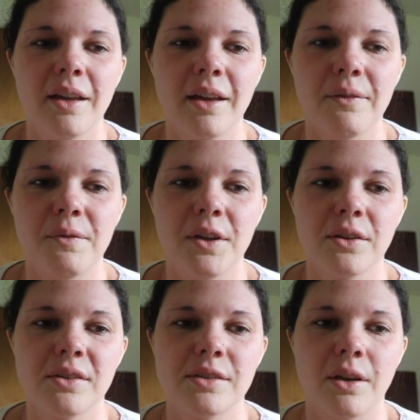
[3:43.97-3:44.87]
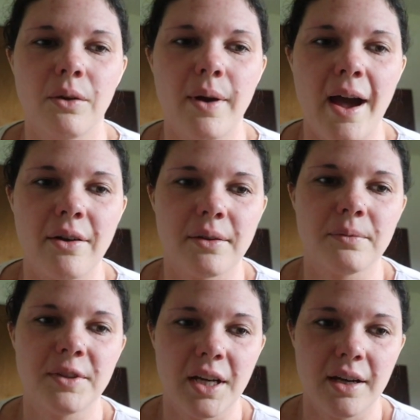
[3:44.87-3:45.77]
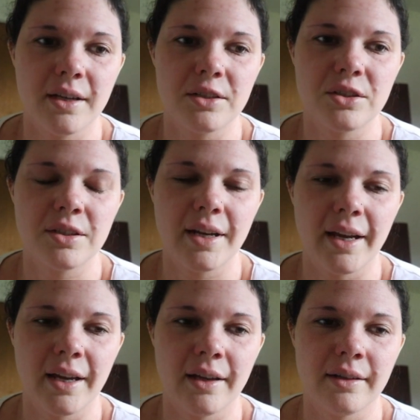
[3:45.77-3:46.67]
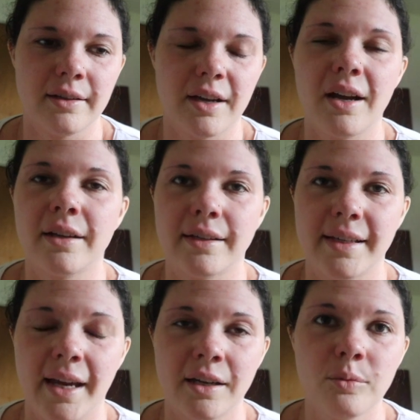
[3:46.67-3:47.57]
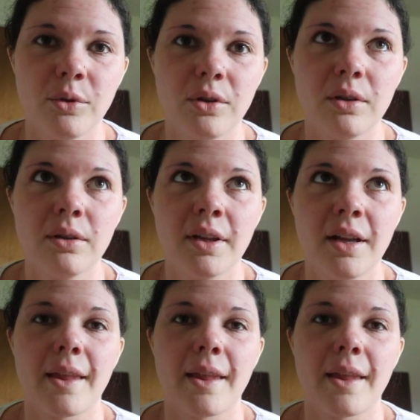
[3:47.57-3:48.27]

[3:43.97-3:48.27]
It feels so out of touch and unattainable,